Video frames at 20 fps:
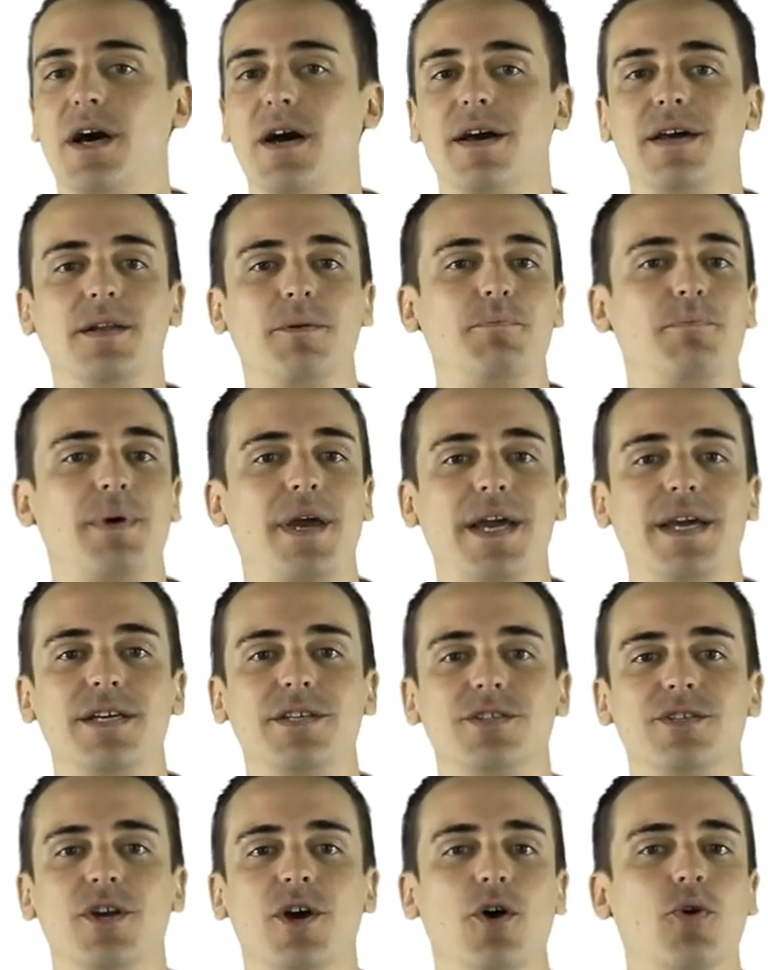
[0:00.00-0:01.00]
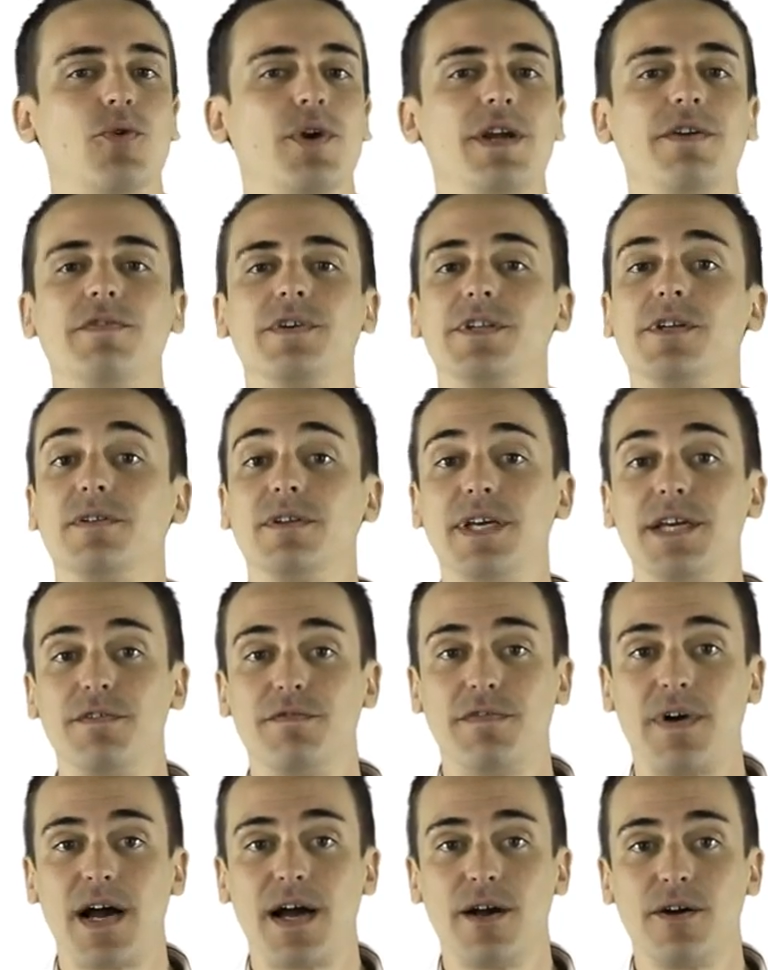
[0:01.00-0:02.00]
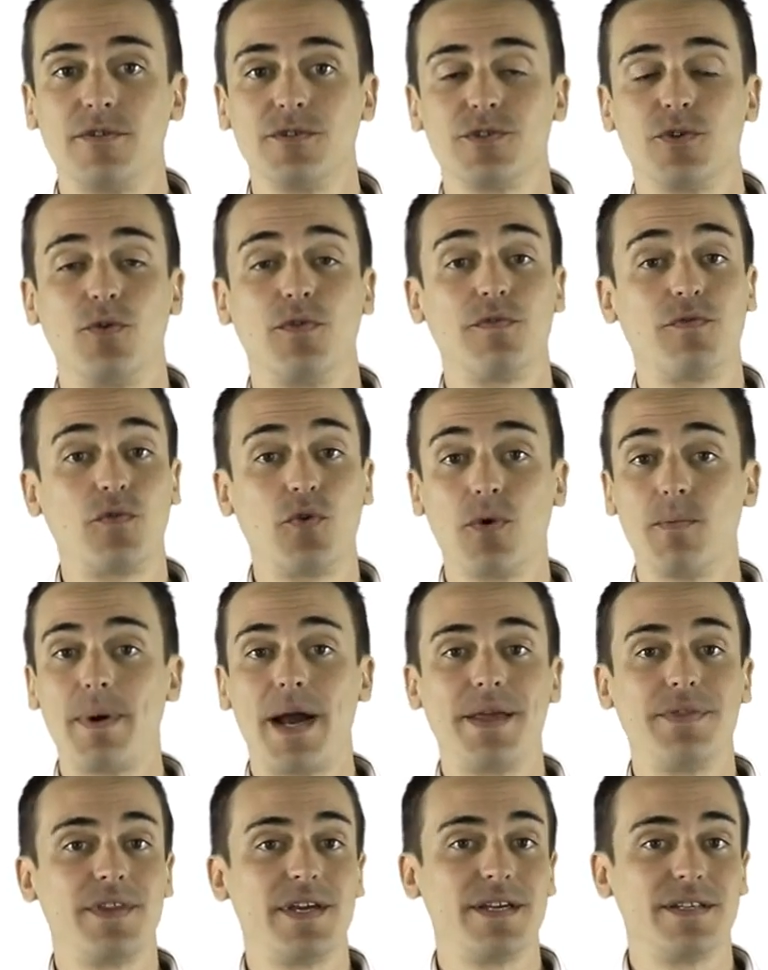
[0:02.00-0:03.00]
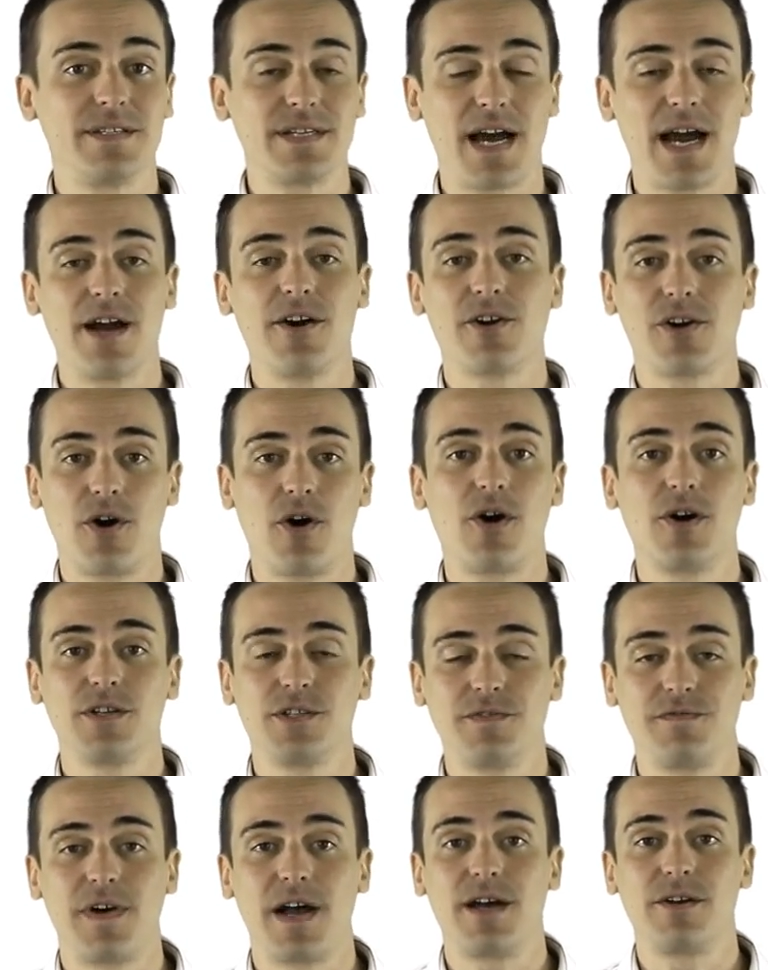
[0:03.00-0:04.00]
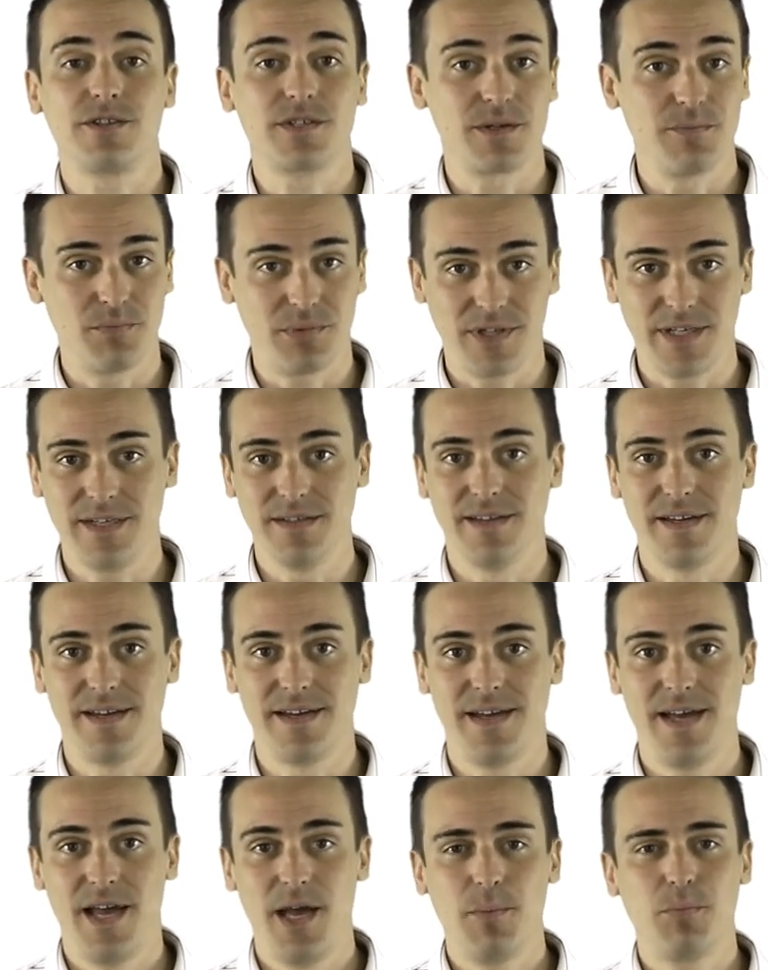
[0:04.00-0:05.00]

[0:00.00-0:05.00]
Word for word: cut, paste, or even delete files or format the entire card's files completely.